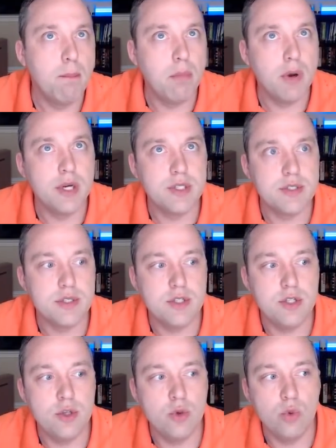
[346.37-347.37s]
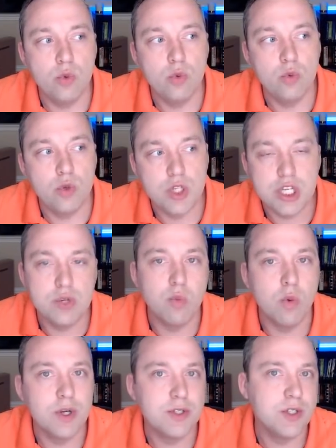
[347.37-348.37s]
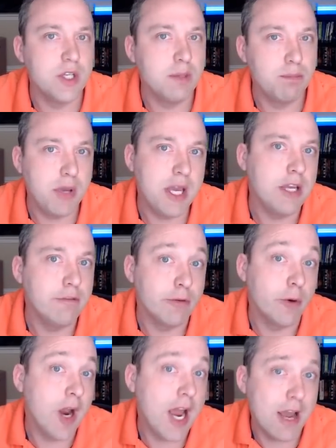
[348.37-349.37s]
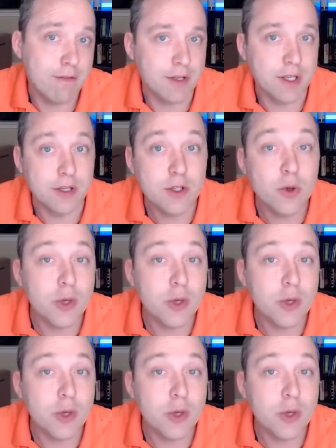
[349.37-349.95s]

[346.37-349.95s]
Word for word: but you did want to get paid for having it.